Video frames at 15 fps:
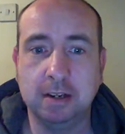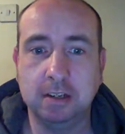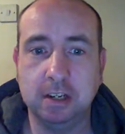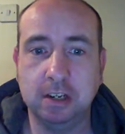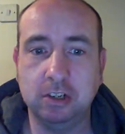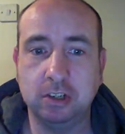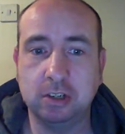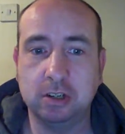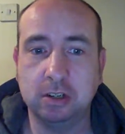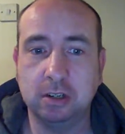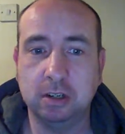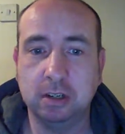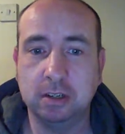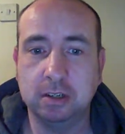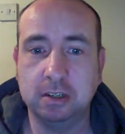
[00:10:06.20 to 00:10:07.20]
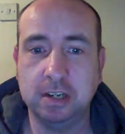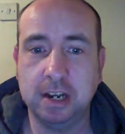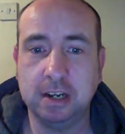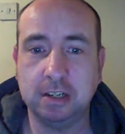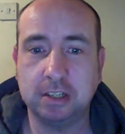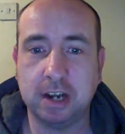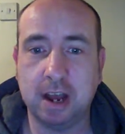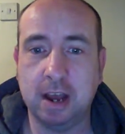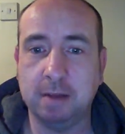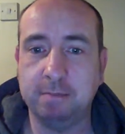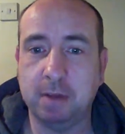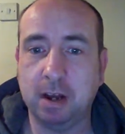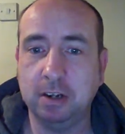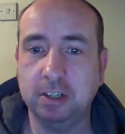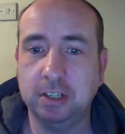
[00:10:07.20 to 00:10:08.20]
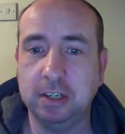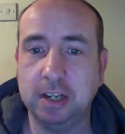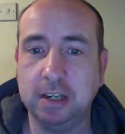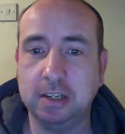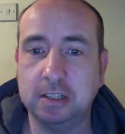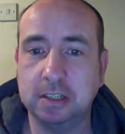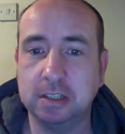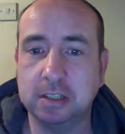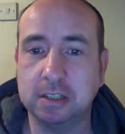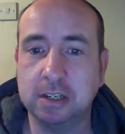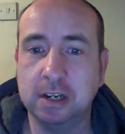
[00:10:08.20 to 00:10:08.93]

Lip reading: digital data and modulated